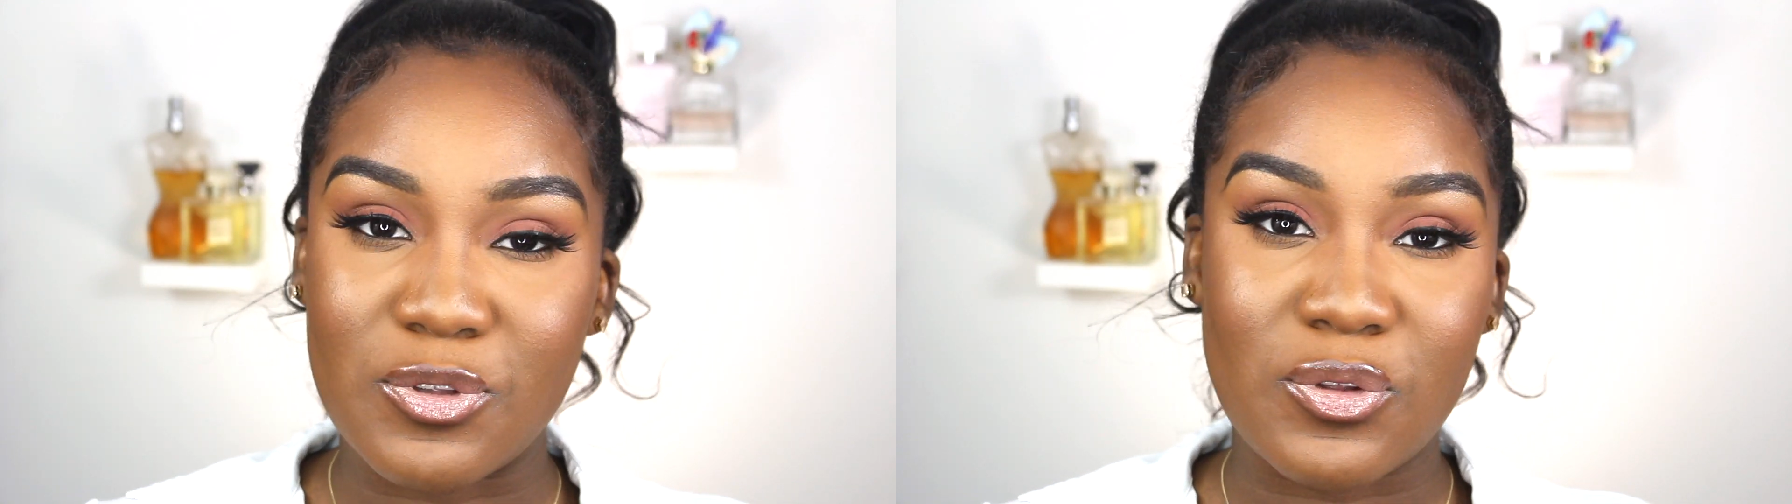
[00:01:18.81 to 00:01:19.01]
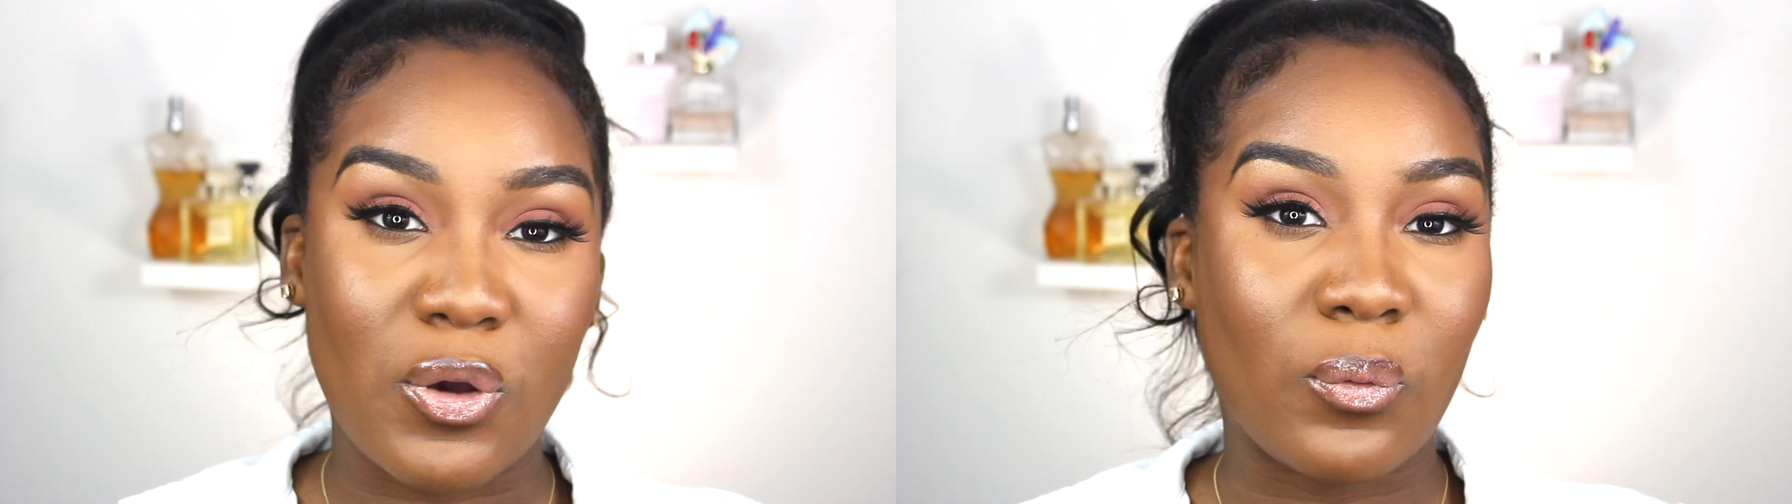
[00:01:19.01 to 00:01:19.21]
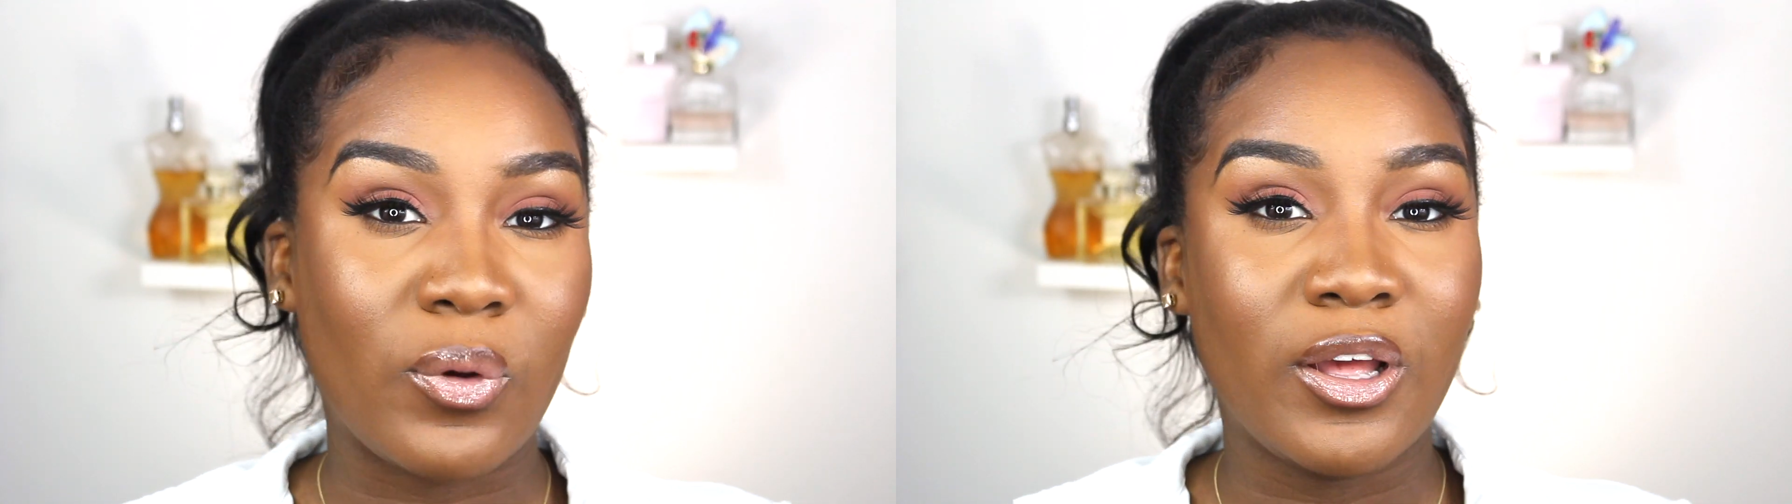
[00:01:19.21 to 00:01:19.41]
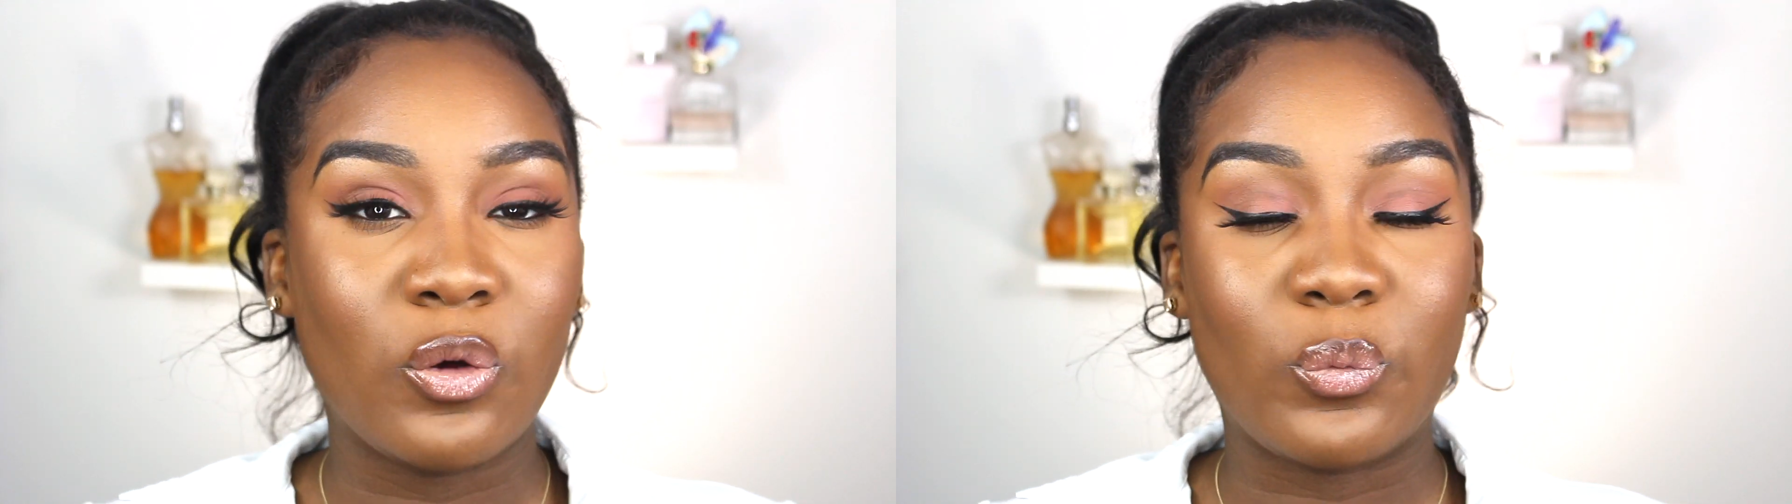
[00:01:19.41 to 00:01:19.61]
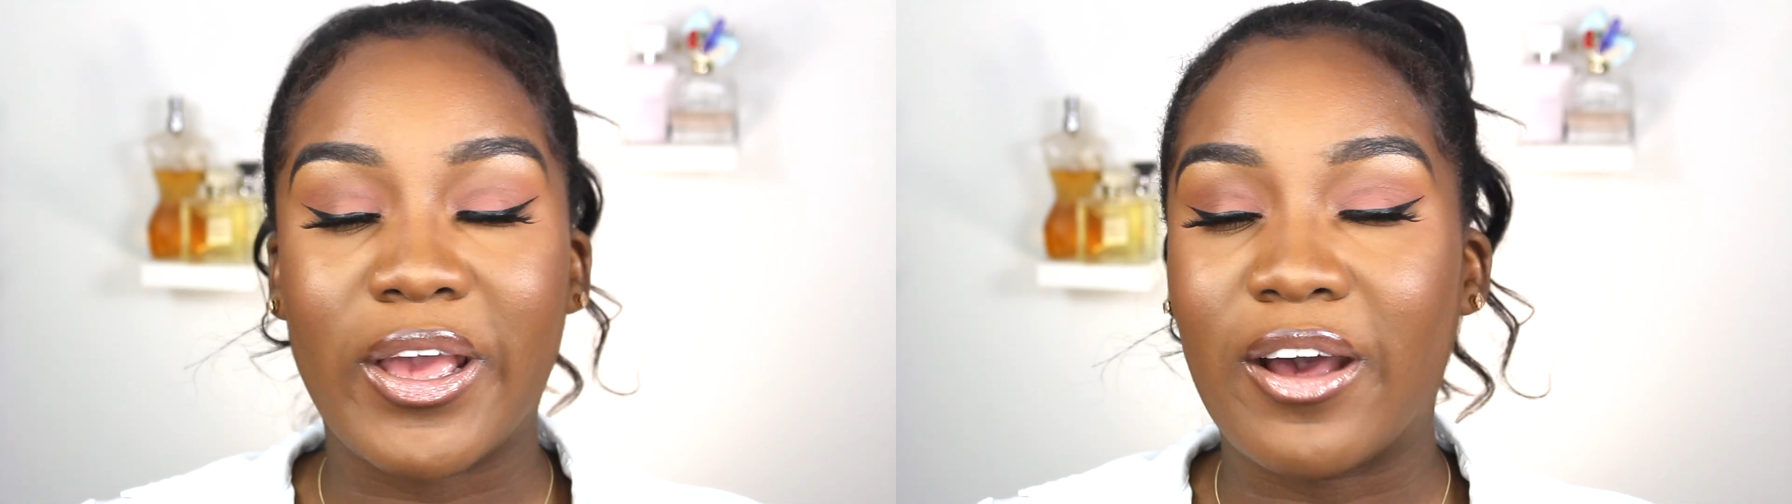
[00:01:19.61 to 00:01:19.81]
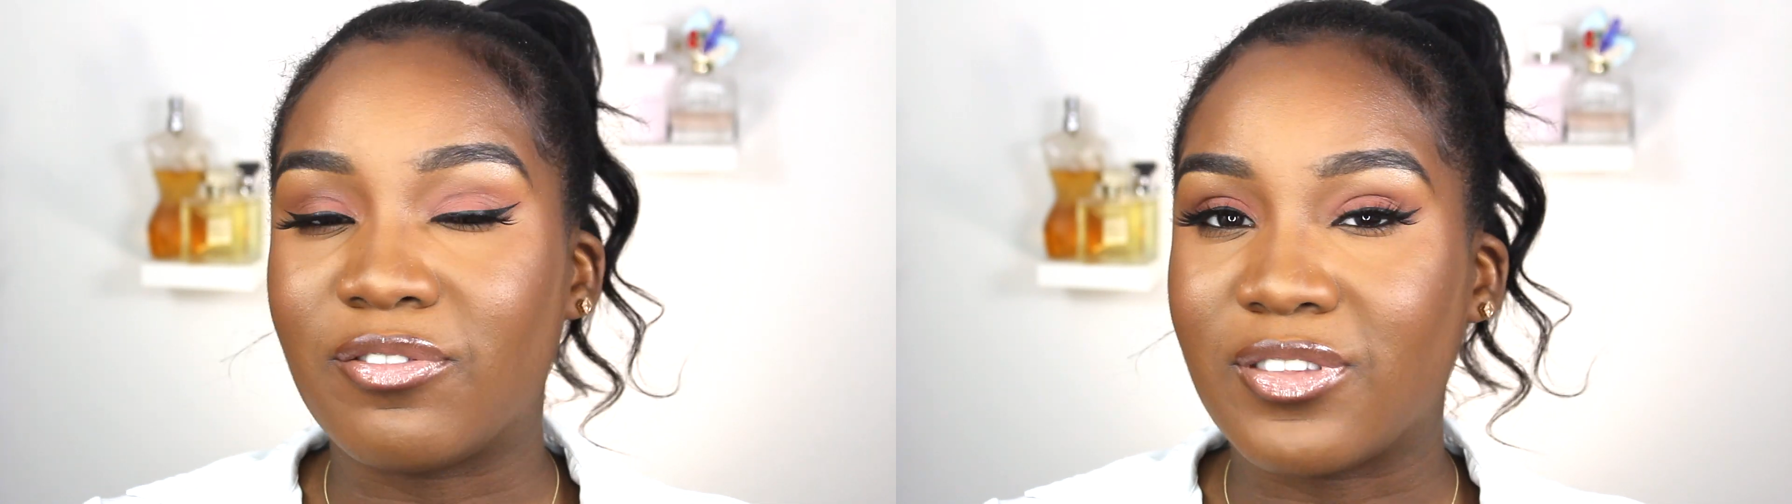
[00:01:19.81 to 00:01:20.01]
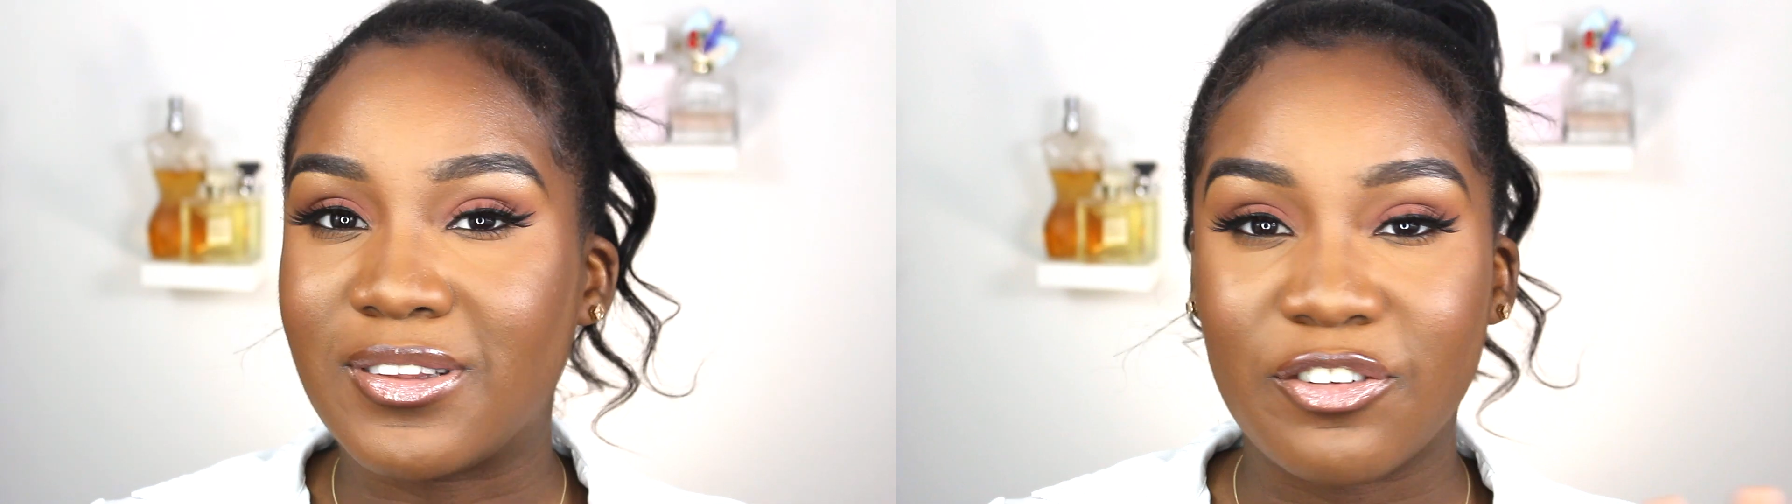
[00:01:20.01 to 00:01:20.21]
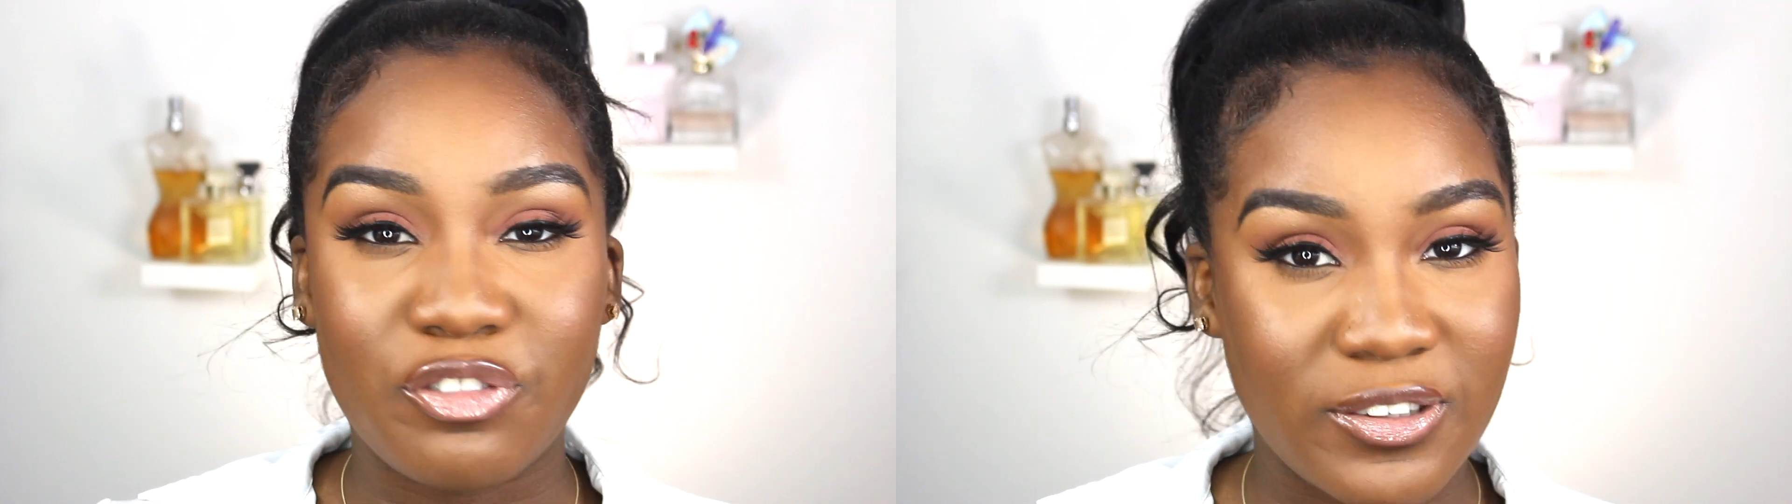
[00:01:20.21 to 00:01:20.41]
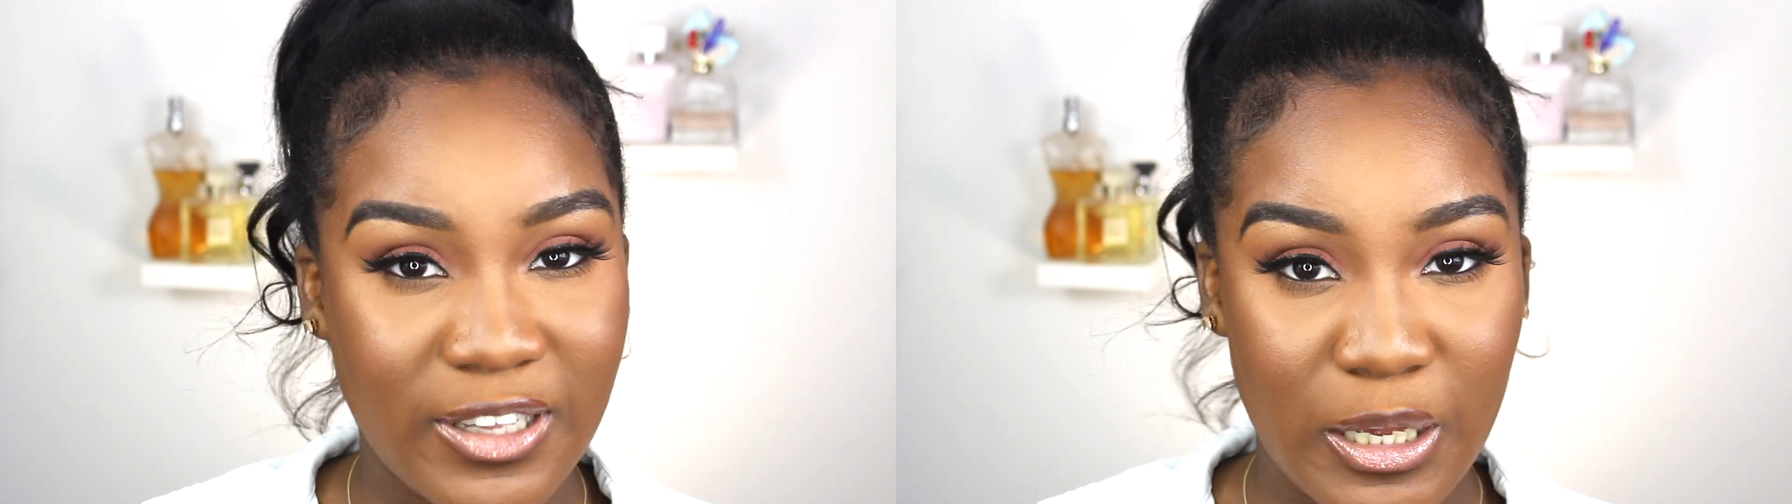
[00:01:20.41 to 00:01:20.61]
So we have different